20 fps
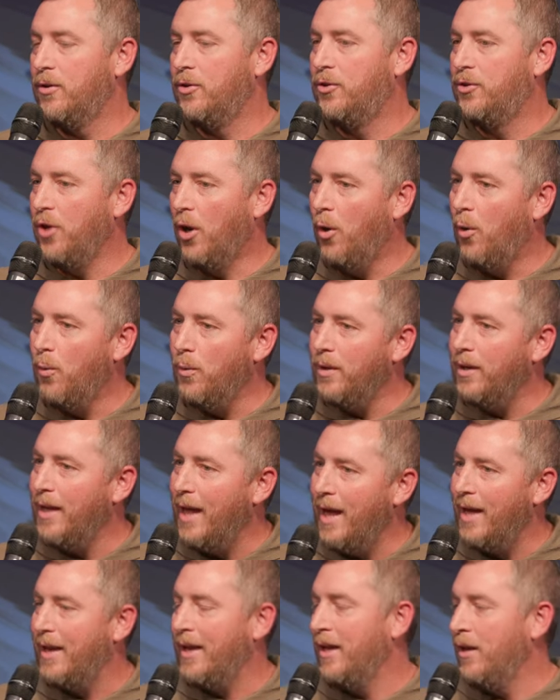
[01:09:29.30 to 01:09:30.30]
Don't
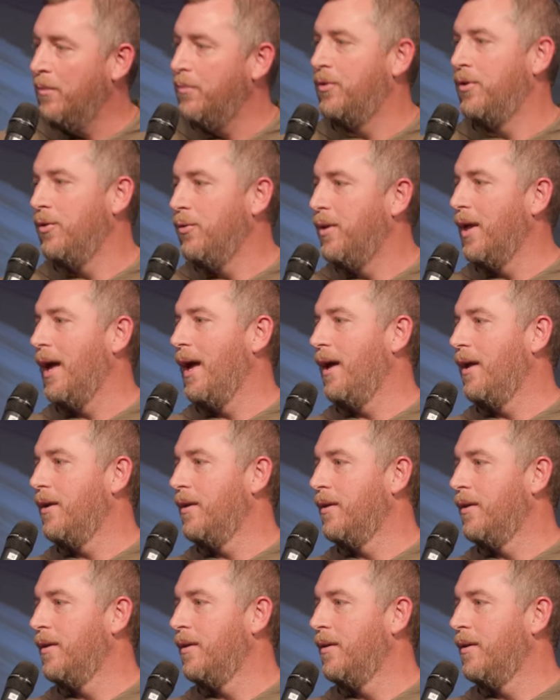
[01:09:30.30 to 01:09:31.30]
let him do that.
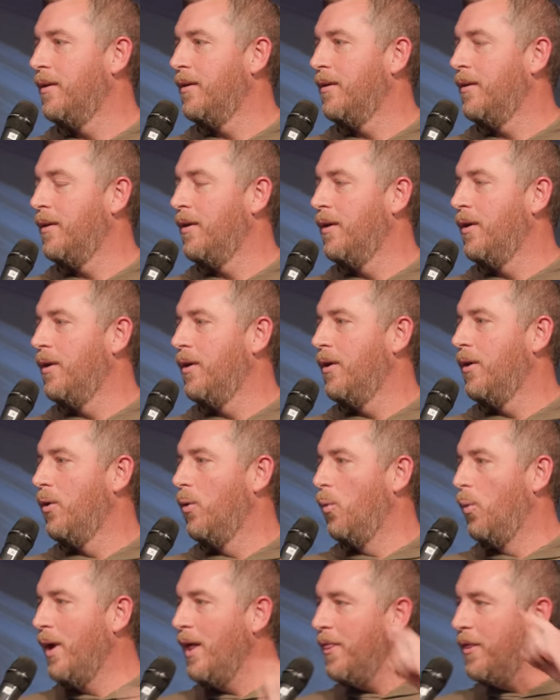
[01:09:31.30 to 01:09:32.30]

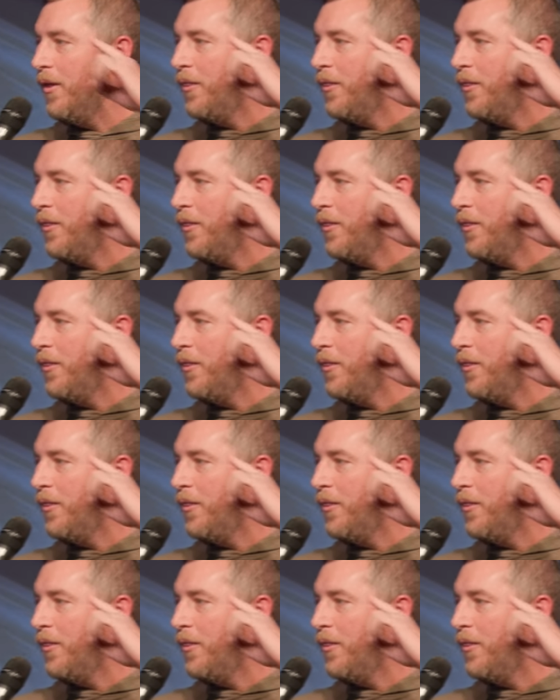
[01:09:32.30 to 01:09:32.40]
When the